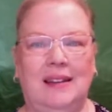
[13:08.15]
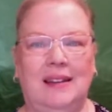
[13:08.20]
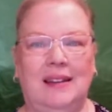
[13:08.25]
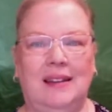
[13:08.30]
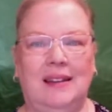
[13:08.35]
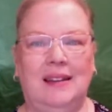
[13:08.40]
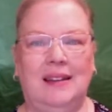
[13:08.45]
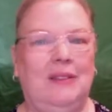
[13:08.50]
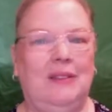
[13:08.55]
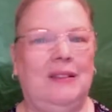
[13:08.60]

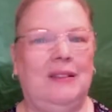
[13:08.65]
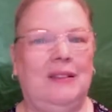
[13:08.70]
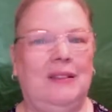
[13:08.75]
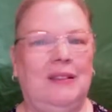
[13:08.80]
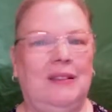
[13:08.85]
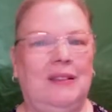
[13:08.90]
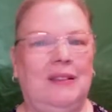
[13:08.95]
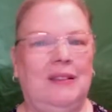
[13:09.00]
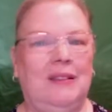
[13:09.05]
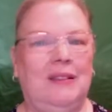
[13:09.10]
Did
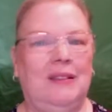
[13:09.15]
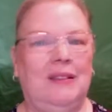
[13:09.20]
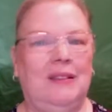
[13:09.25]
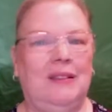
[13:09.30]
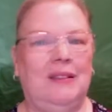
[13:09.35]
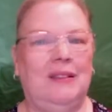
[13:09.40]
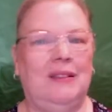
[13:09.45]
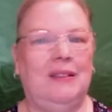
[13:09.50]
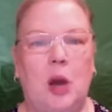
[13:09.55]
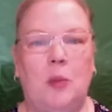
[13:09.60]
I hear
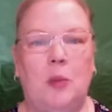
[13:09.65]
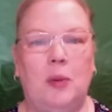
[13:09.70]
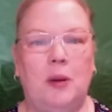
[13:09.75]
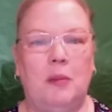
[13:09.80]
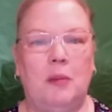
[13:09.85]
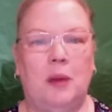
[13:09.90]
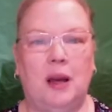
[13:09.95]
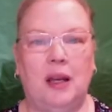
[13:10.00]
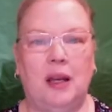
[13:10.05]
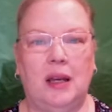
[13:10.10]
somebody open a
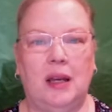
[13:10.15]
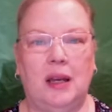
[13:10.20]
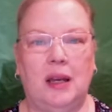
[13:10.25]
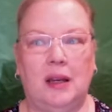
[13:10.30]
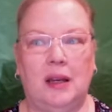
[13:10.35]
mic?